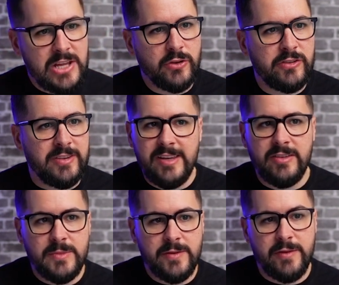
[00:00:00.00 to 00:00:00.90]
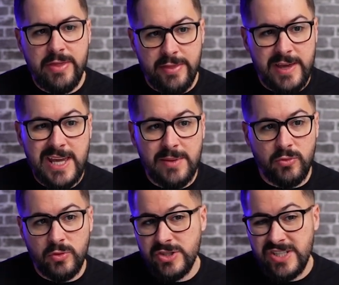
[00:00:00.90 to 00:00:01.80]
you'll see some different themes,
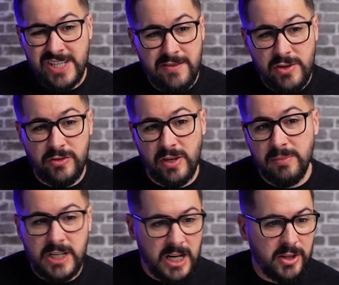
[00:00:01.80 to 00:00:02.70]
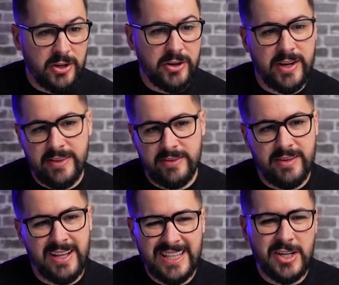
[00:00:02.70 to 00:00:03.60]
which will just give you some color and
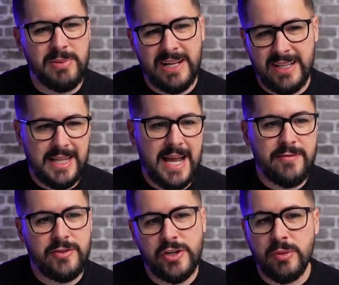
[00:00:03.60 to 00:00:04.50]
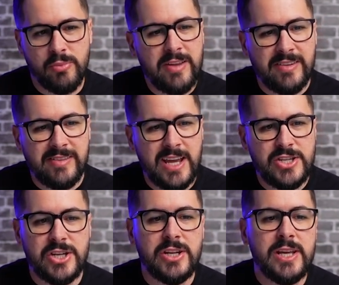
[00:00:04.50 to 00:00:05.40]
a little bit of life to your
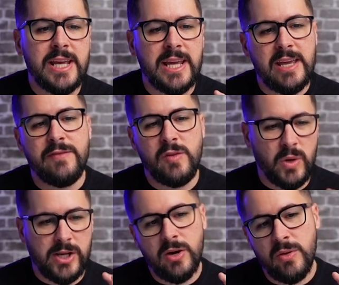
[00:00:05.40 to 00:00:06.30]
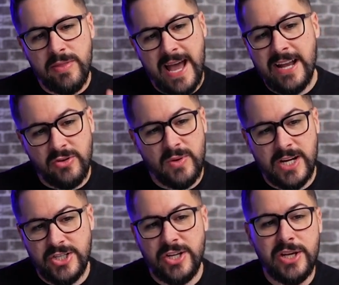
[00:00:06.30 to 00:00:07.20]
presentation. If you want to go that
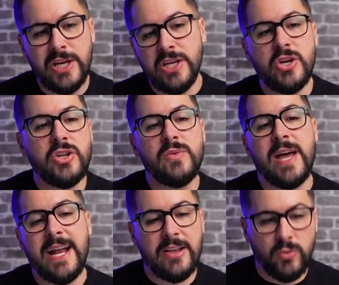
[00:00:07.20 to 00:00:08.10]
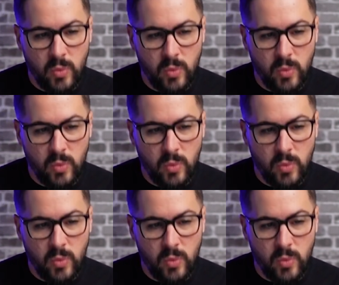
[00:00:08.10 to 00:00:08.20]
direction, you can do that as